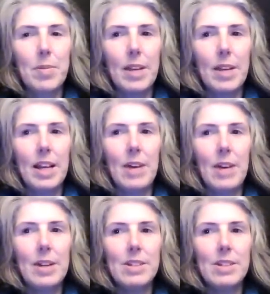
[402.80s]

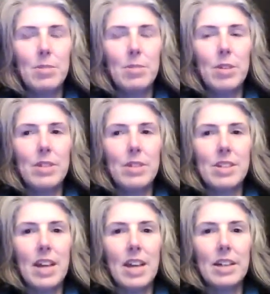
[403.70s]
Allowing it to move
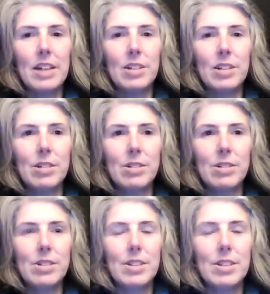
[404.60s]
into the
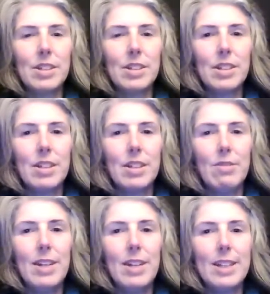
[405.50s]
ankles,
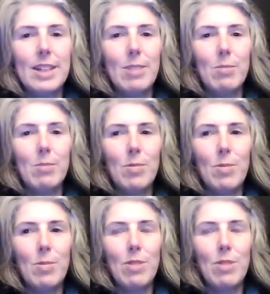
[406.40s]
filling them
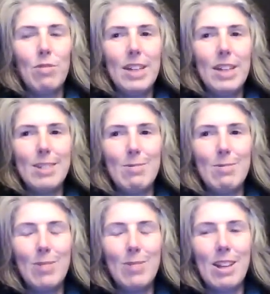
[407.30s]
with freedom,
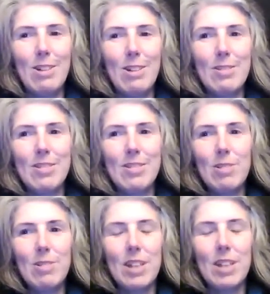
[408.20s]
with love,
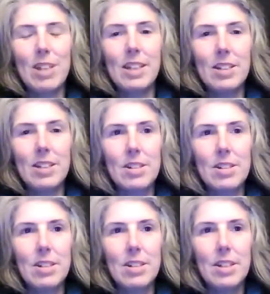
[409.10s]
with kindness,
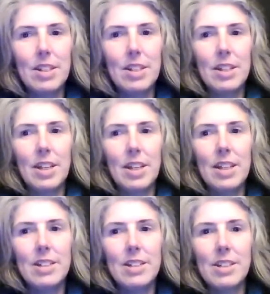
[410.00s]
and
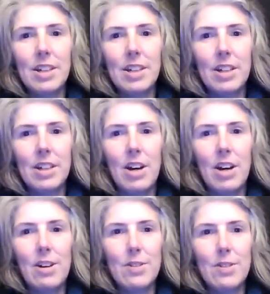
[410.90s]
into the
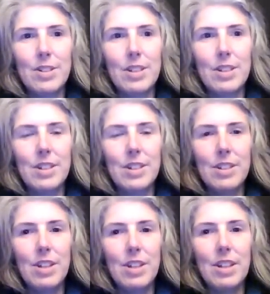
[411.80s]
calves, the
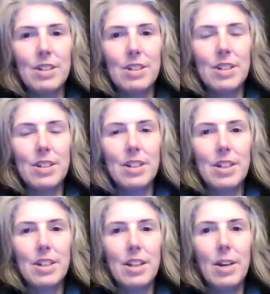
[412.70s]
shins,
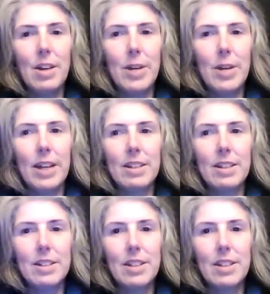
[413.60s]
the lower legs,